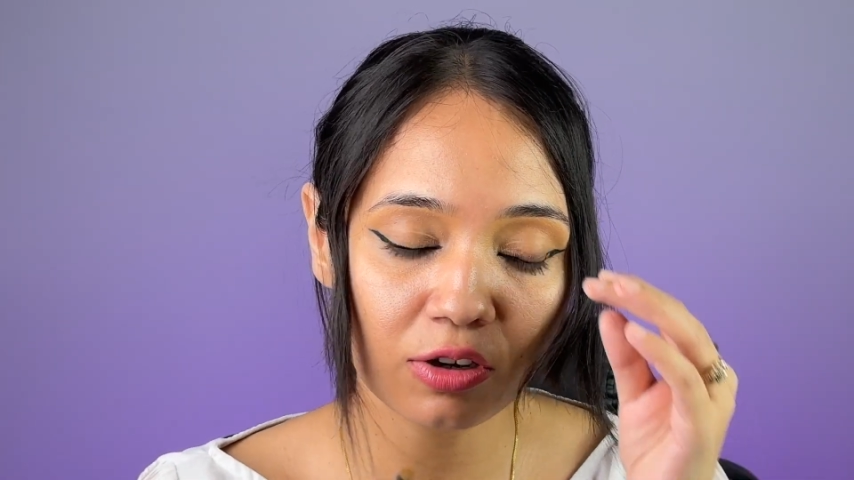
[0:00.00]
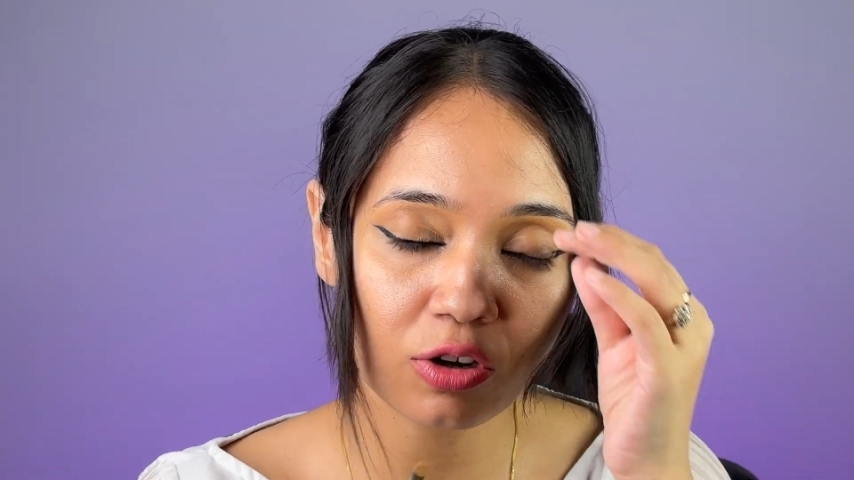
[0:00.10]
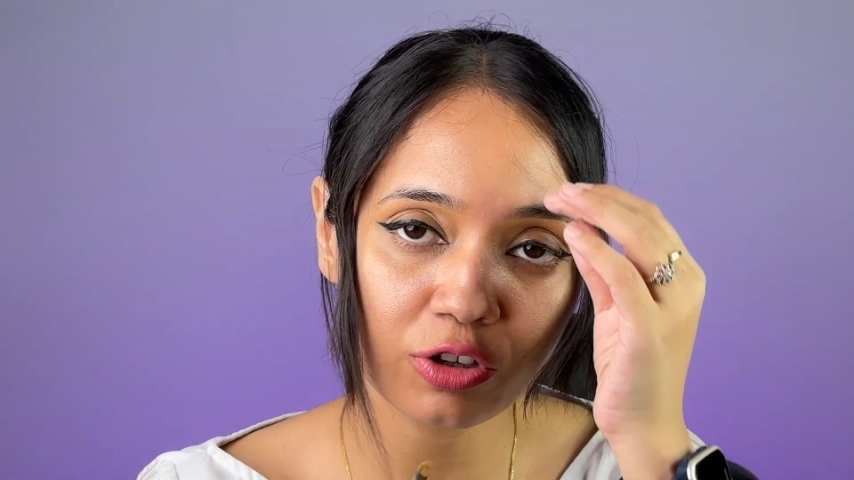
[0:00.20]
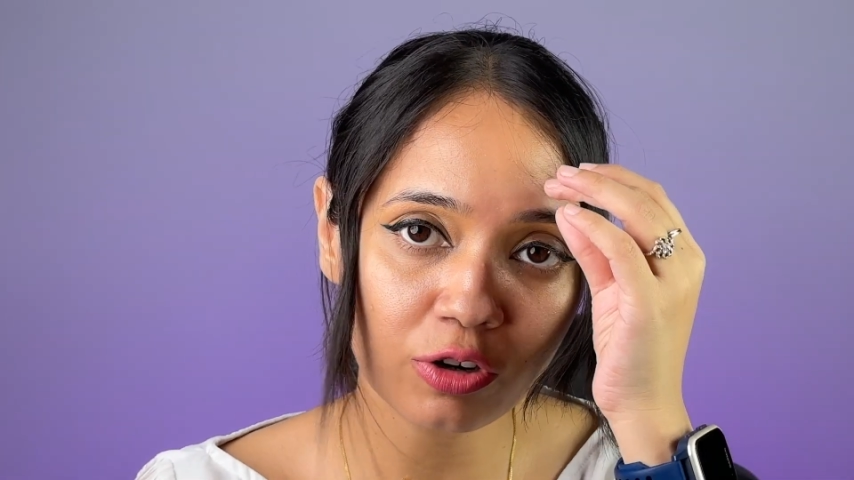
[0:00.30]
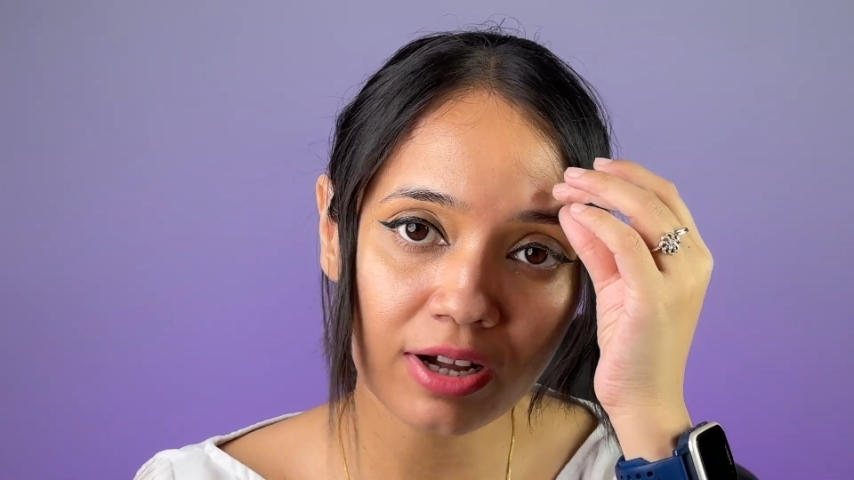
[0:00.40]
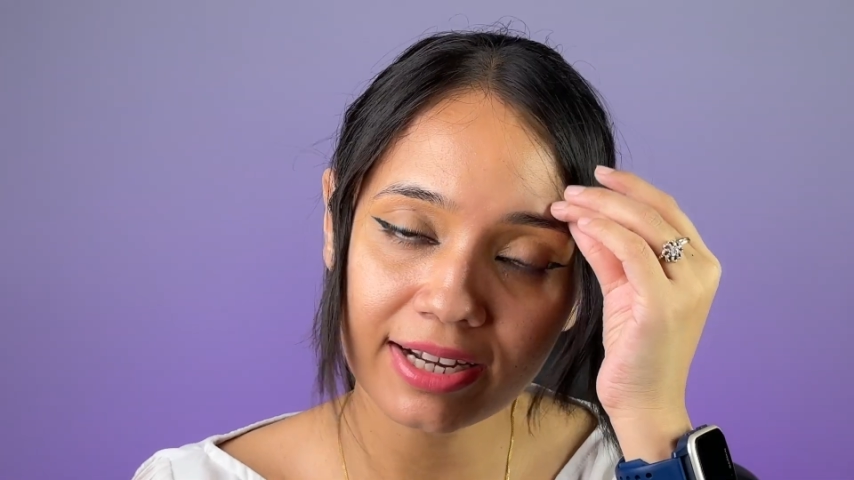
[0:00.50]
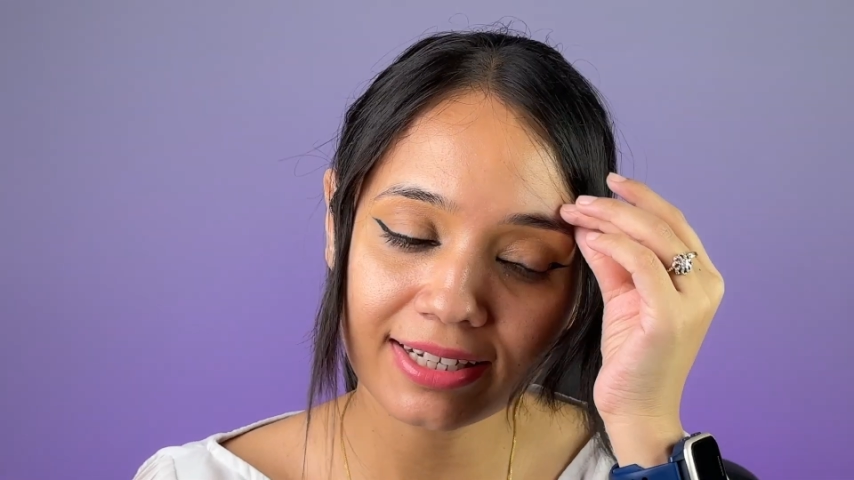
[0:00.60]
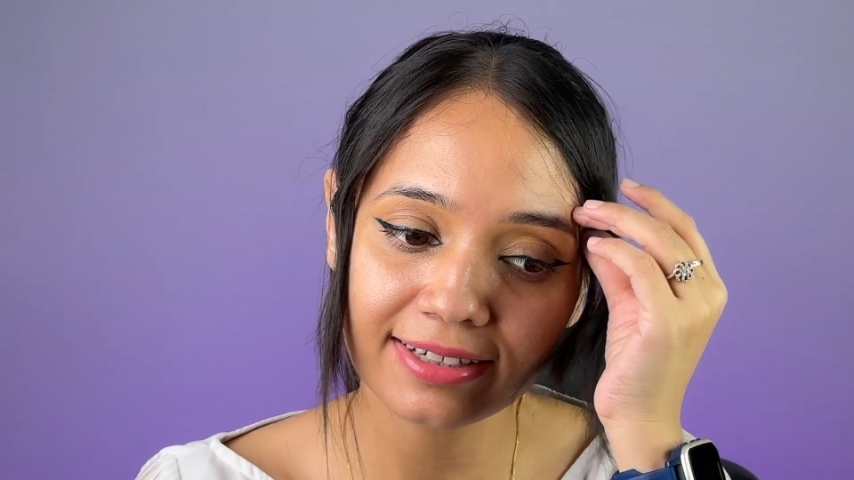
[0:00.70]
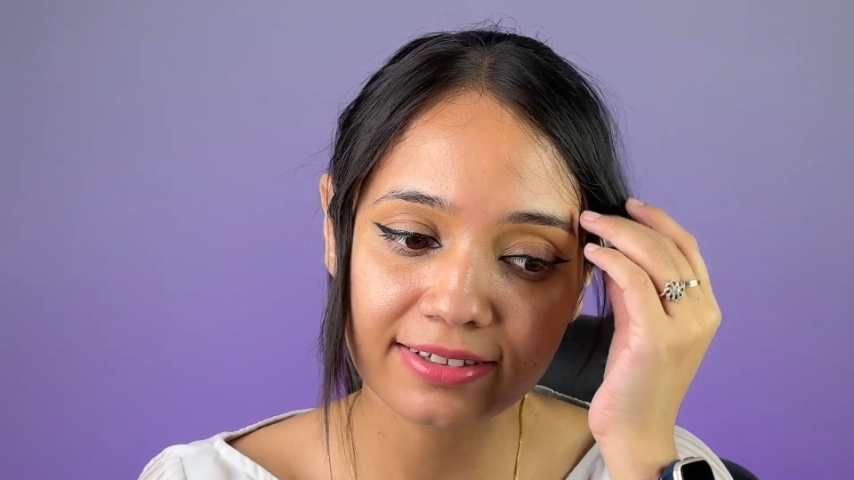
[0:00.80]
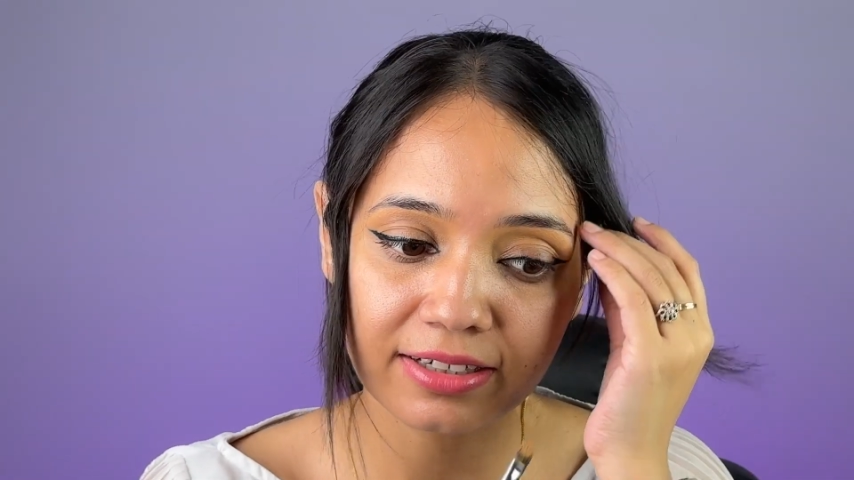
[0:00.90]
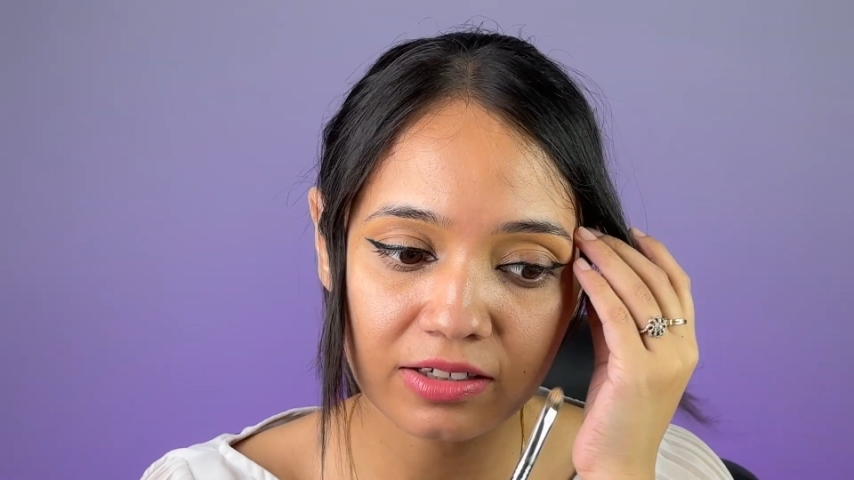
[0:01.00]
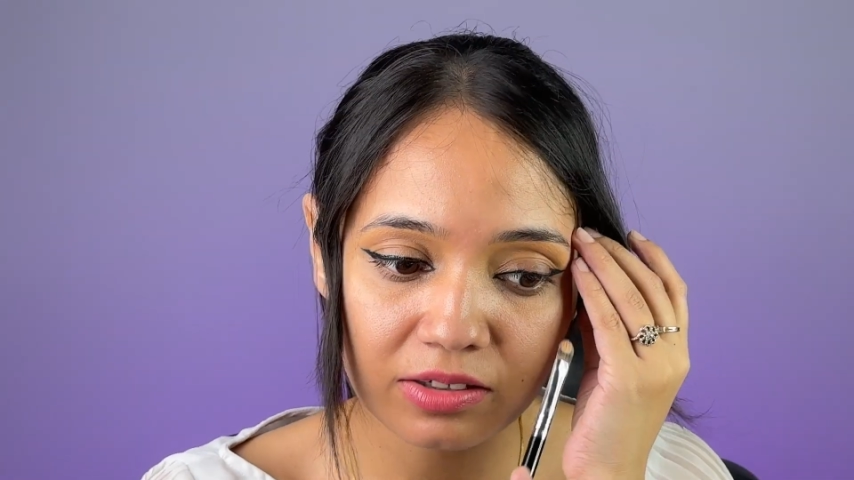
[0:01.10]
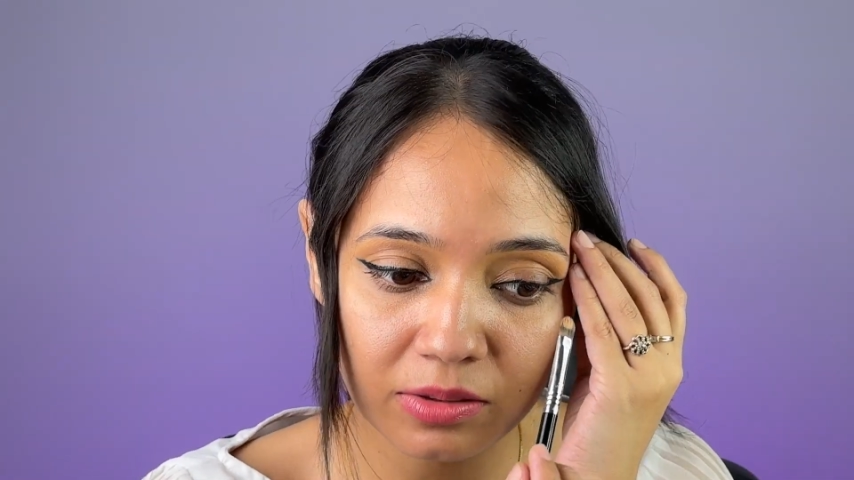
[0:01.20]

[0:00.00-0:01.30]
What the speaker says: on your eyelid area.